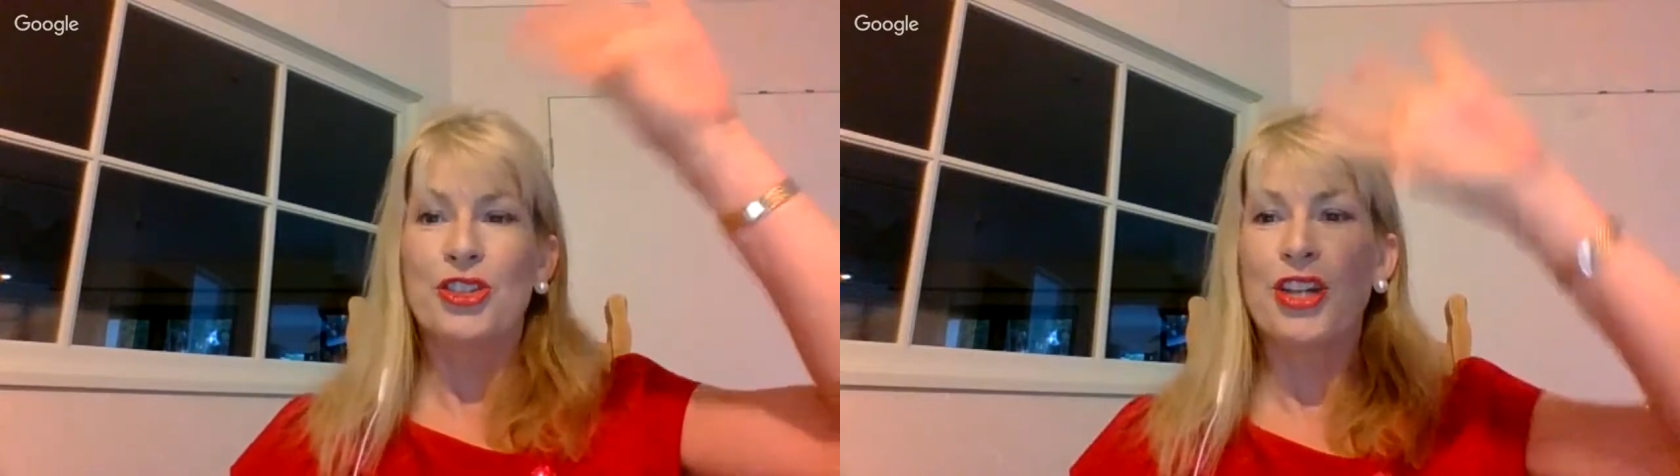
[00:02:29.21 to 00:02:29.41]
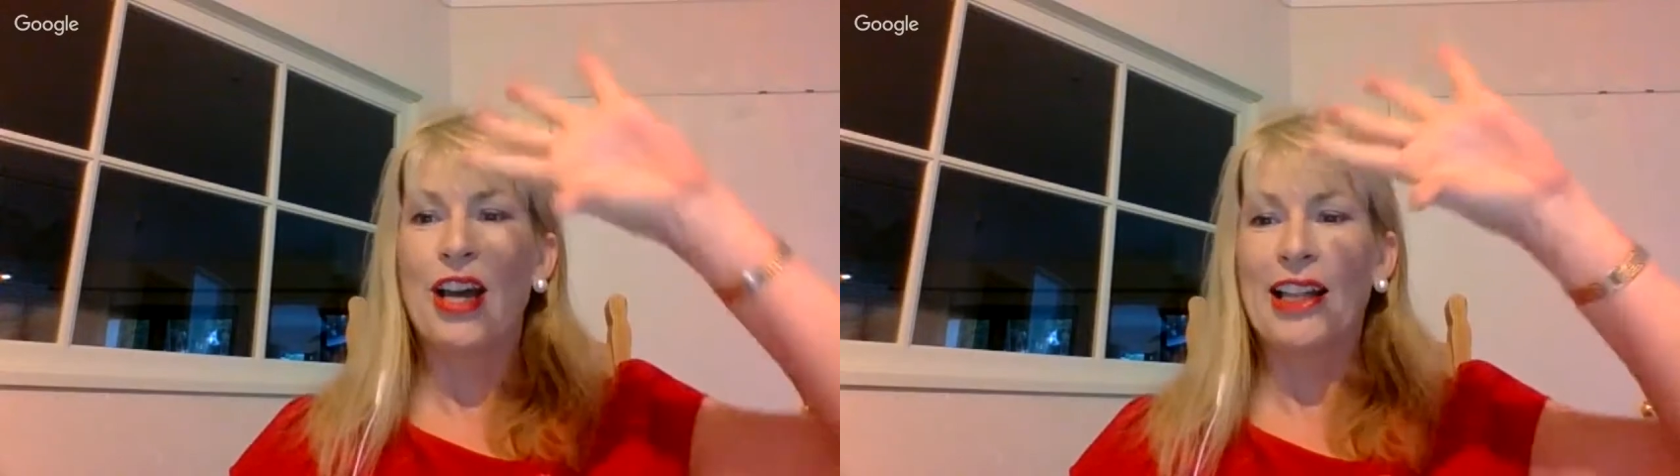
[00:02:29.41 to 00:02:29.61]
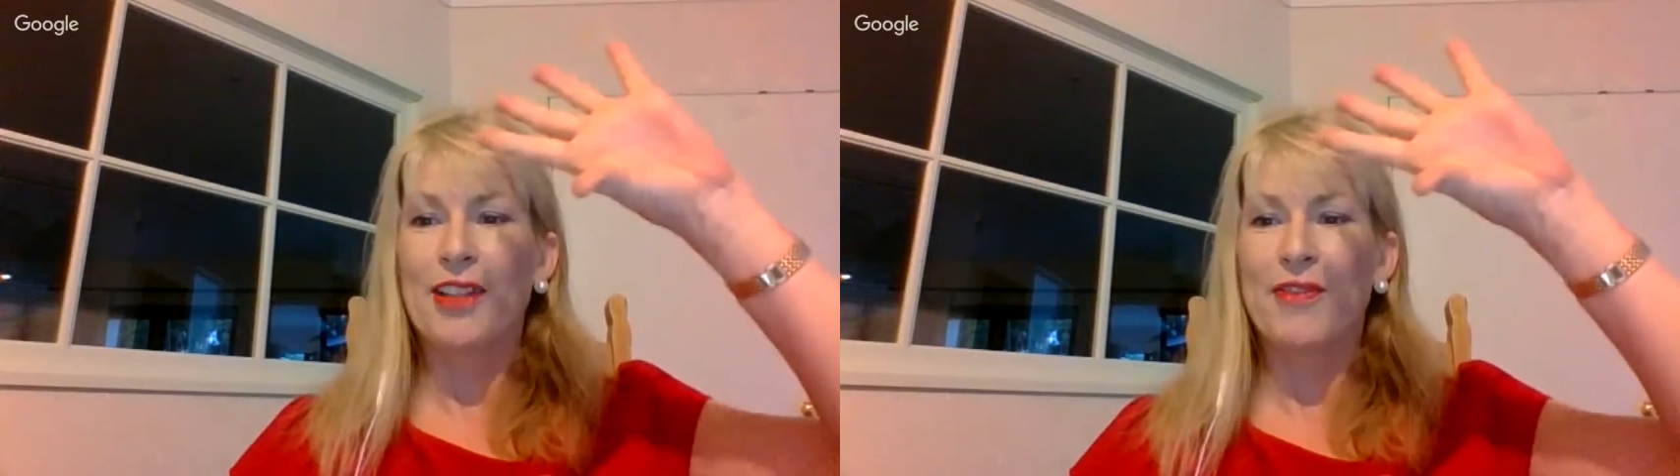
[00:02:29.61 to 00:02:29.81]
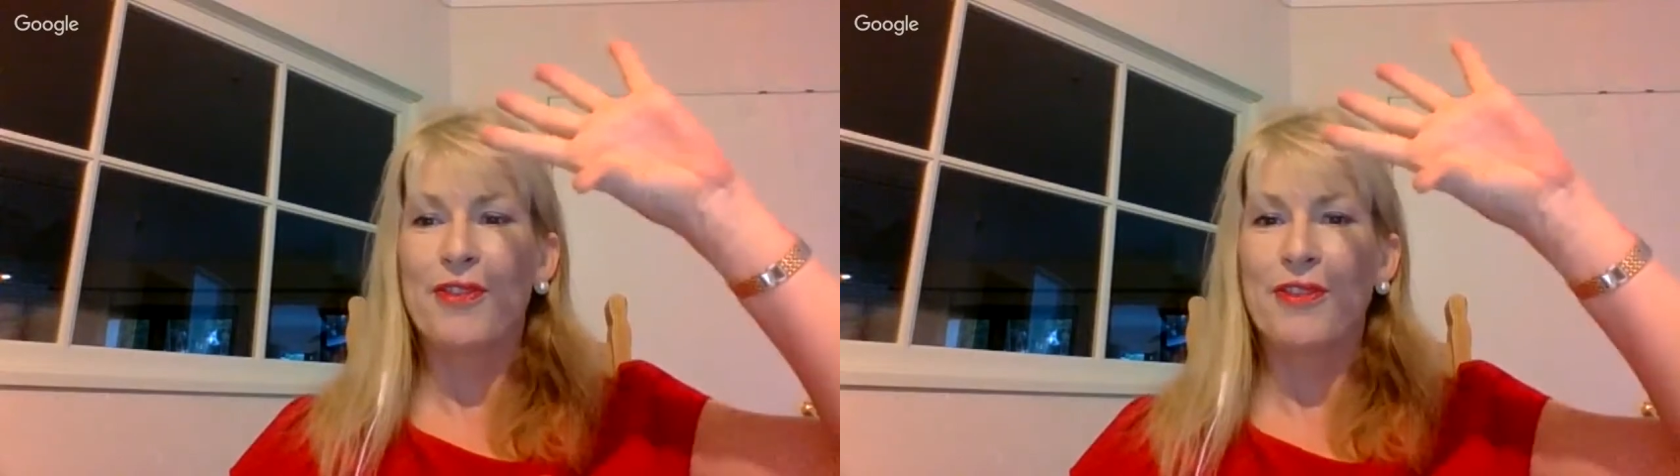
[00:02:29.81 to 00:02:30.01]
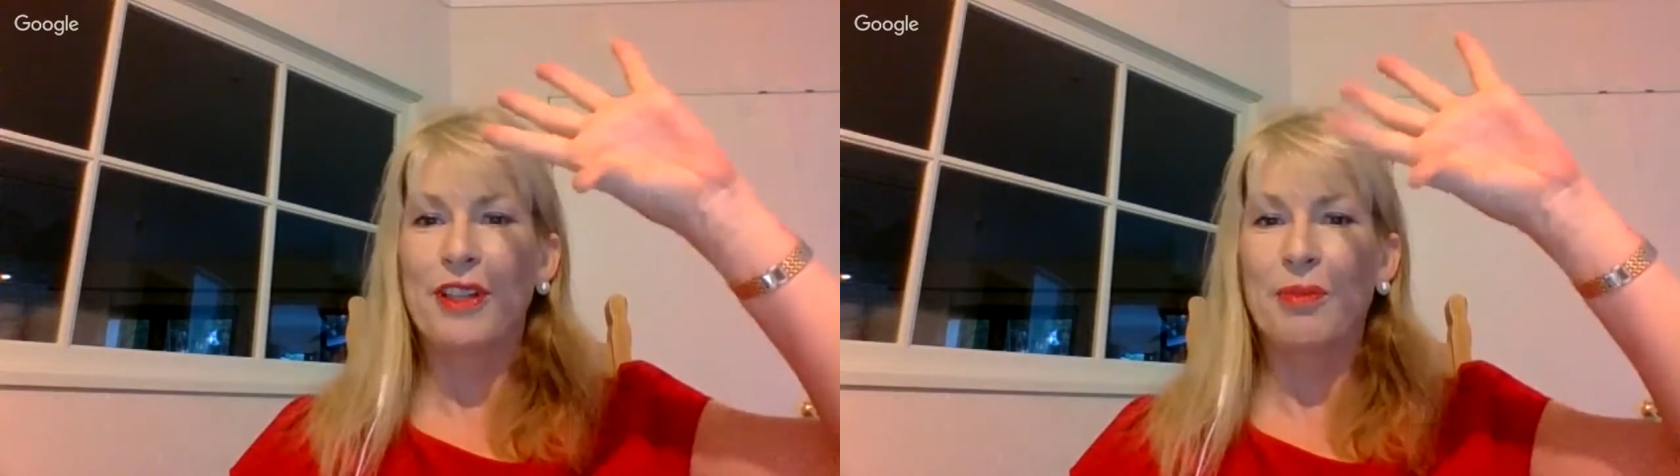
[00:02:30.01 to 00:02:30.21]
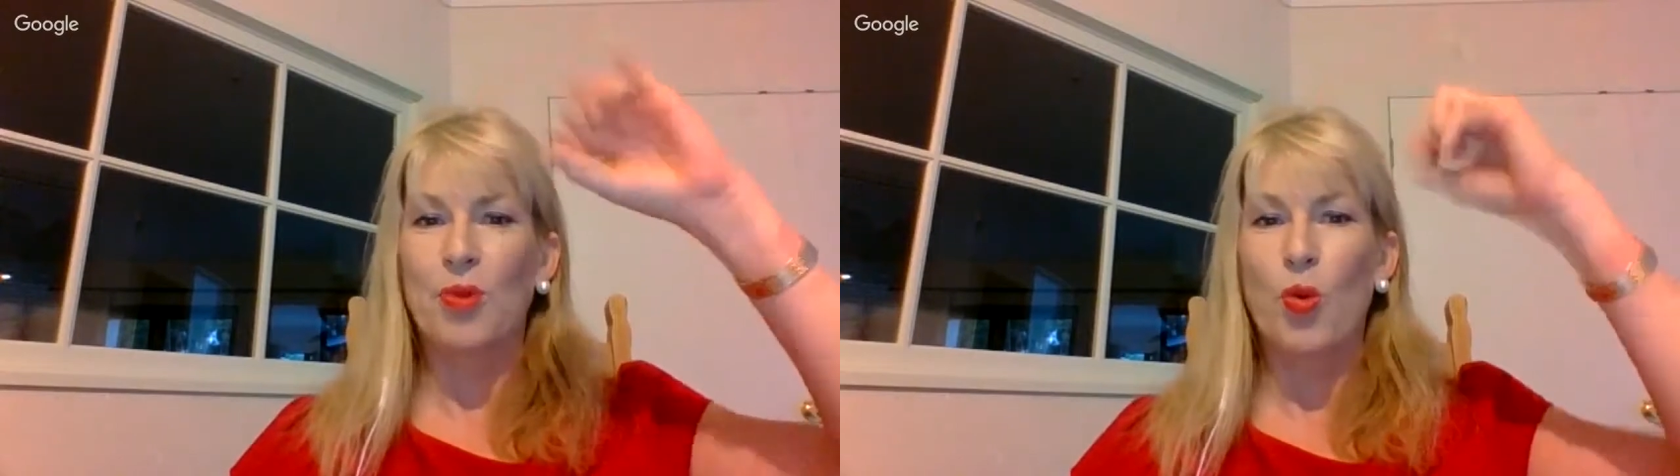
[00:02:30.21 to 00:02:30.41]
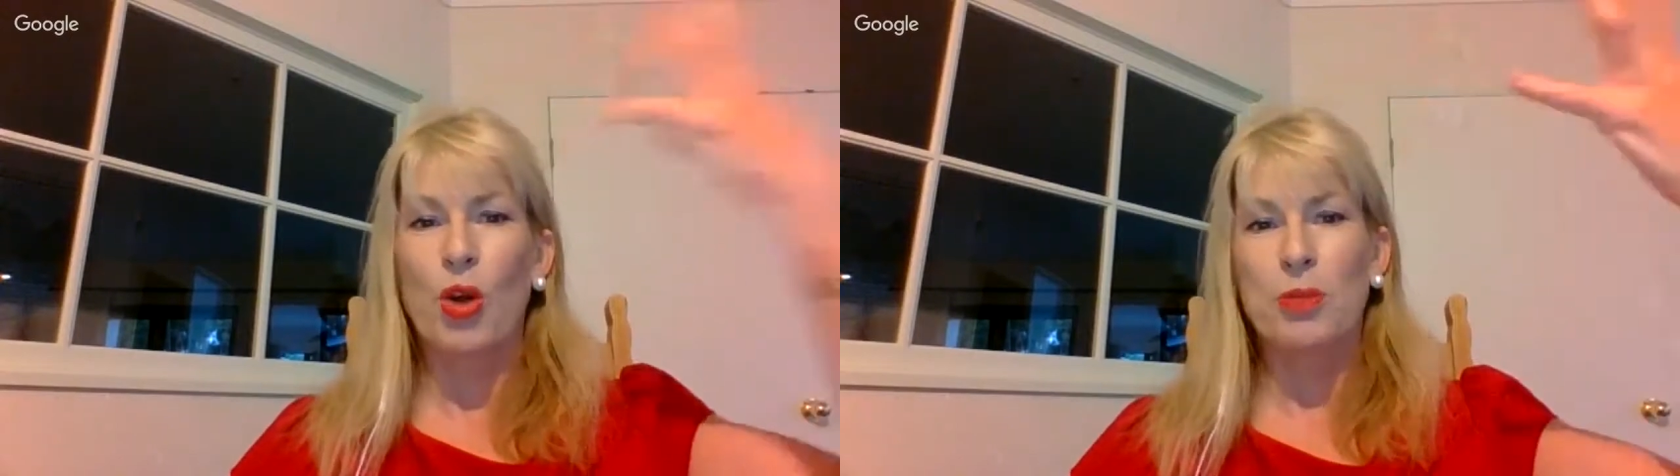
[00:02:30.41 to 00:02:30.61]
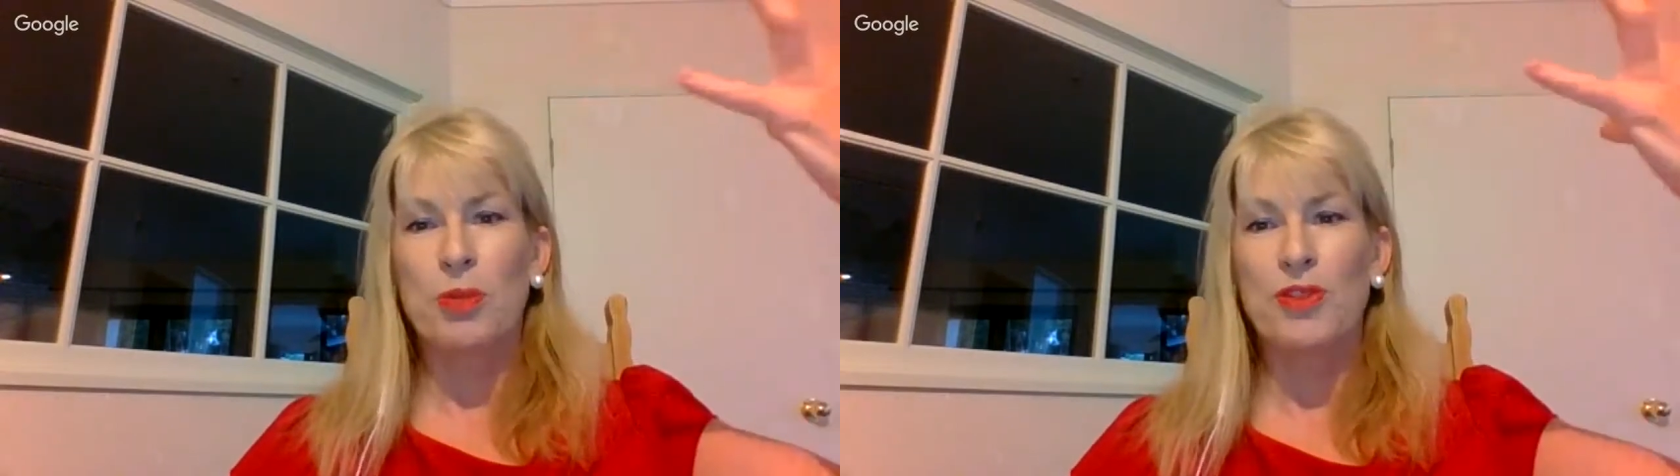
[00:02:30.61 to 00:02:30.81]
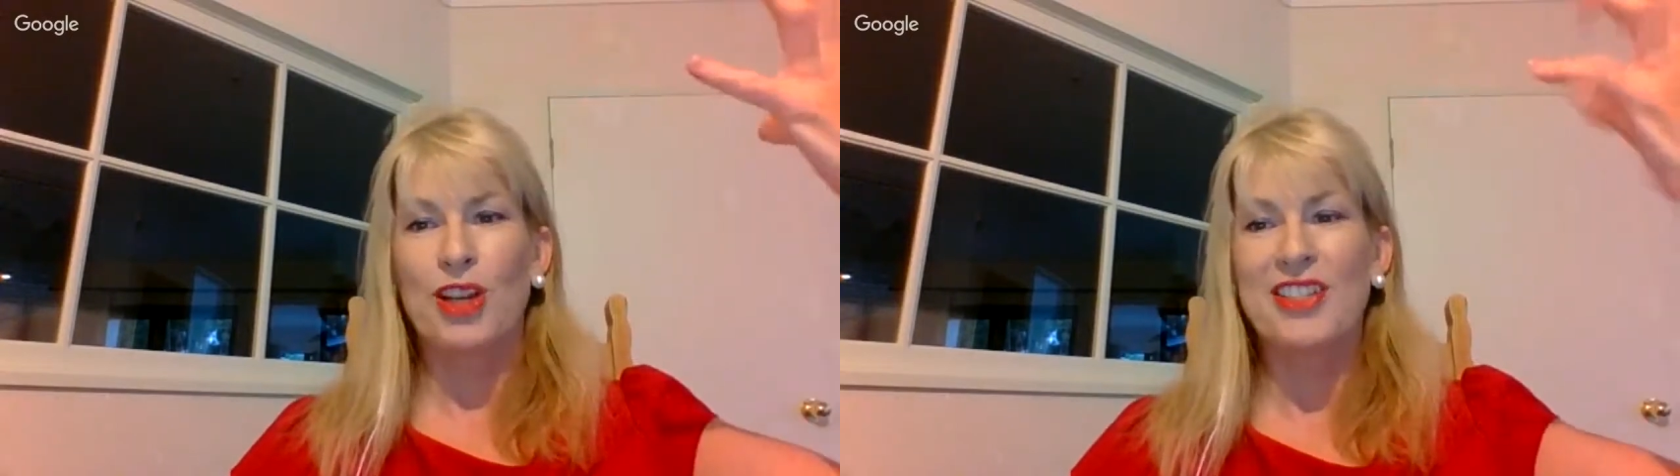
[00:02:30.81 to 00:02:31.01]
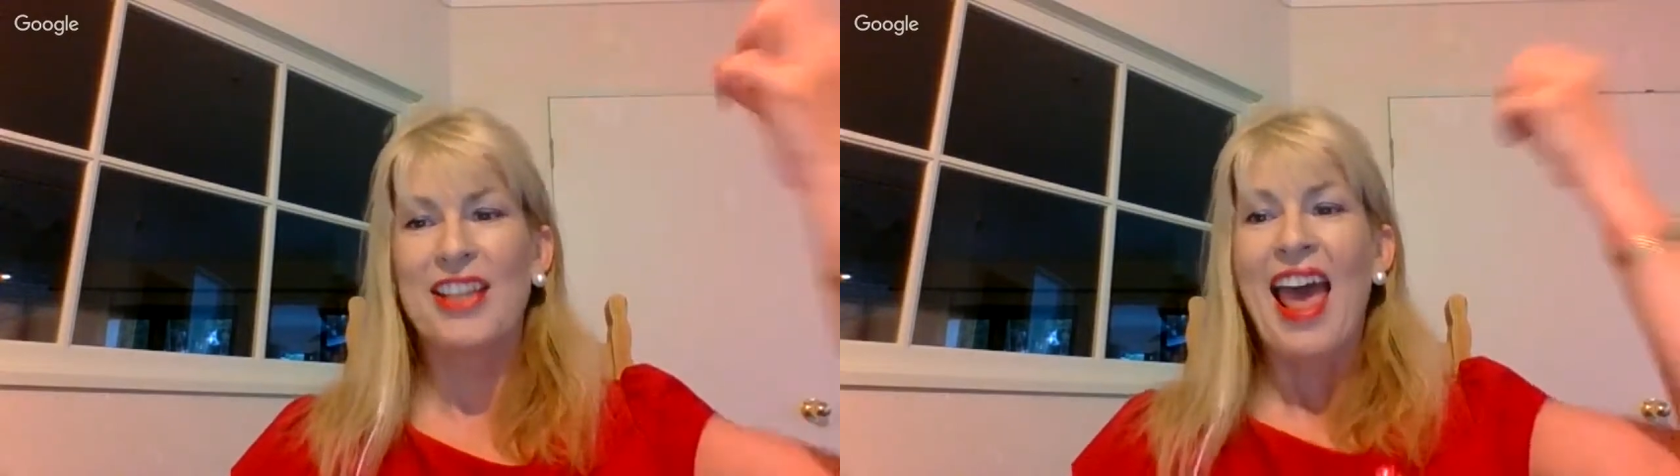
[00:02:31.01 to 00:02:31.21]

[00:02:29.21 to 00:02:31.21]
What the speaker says: the title of the film, Quantum of Solace,